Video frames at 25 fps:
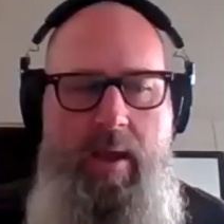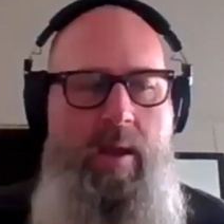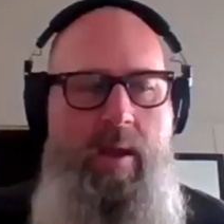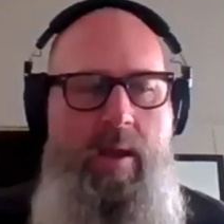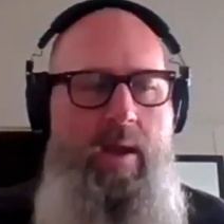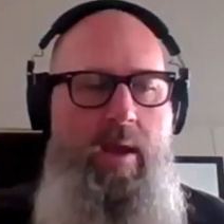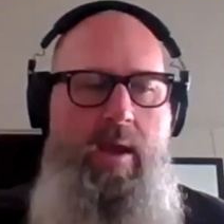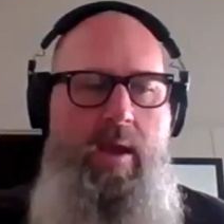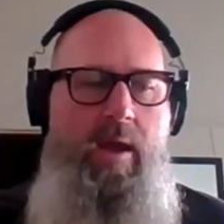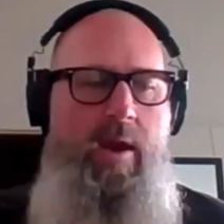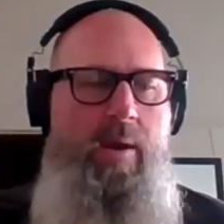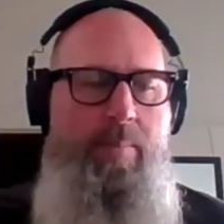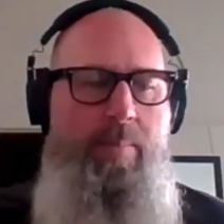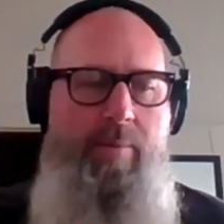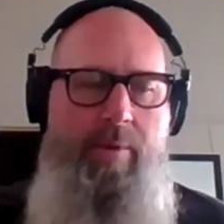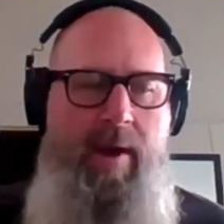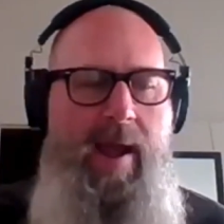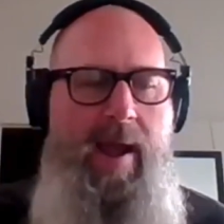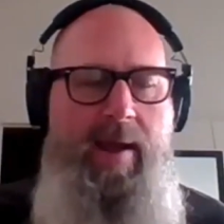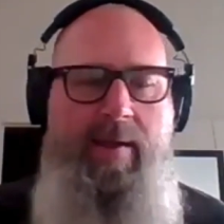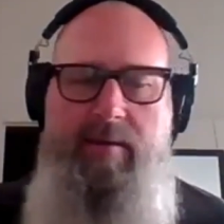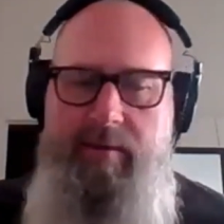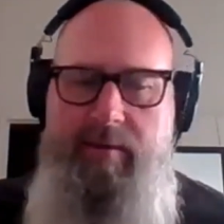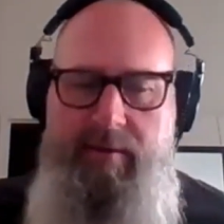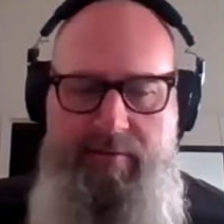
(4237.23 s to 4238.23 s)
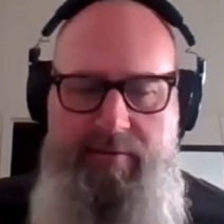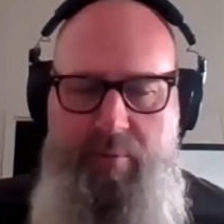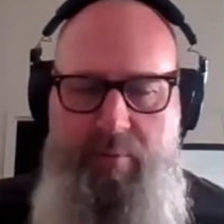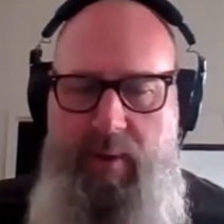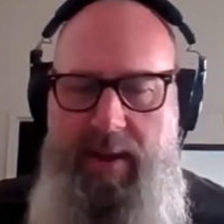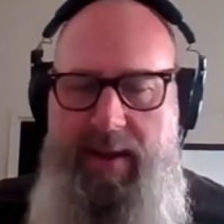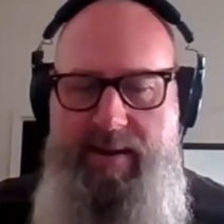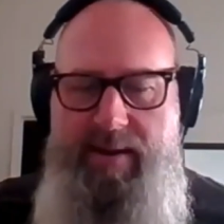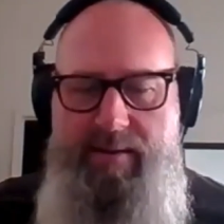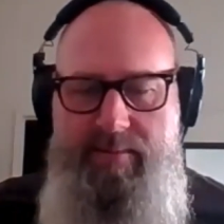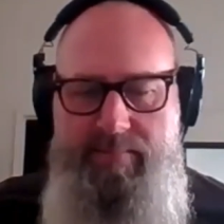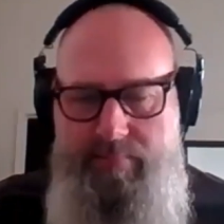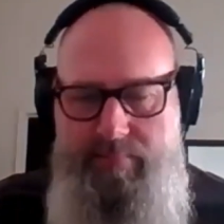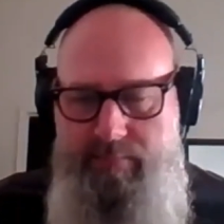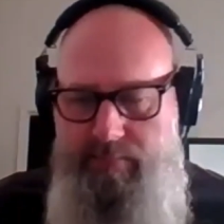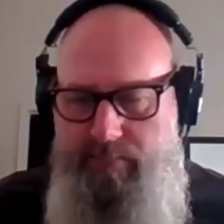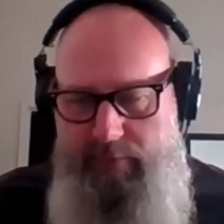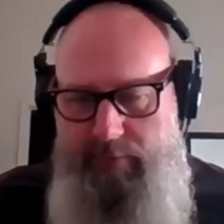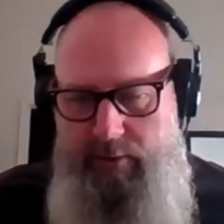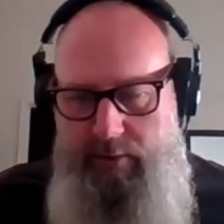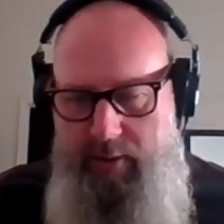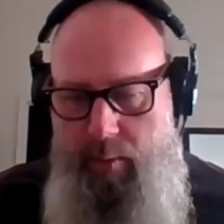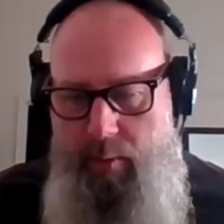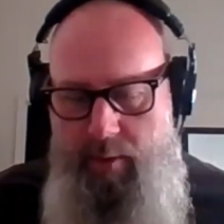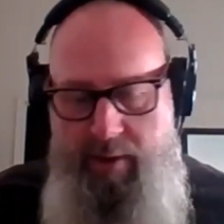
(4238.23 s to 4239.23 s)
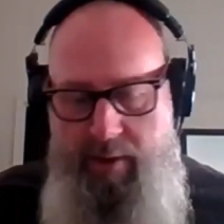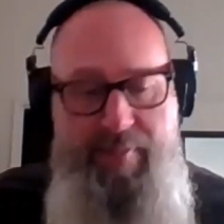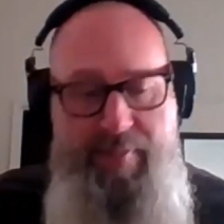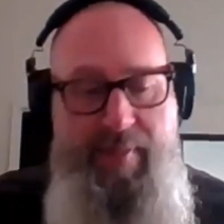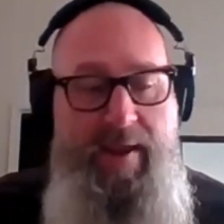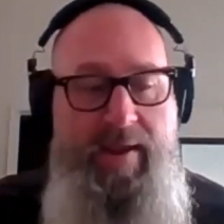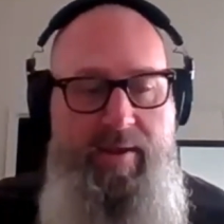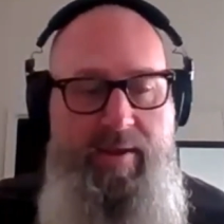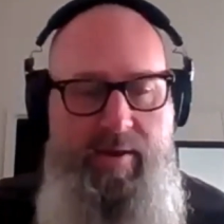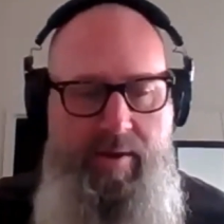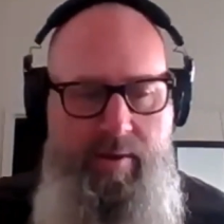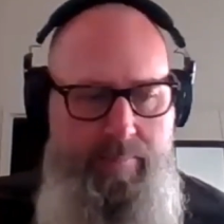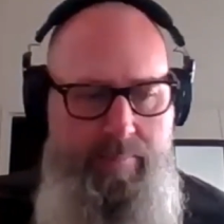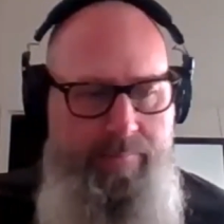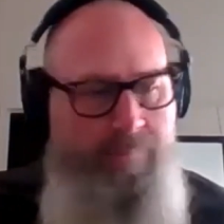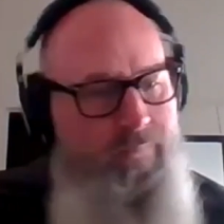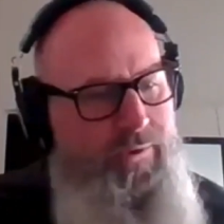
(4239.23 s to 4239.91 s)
in a miraculous way, and I want to thank you.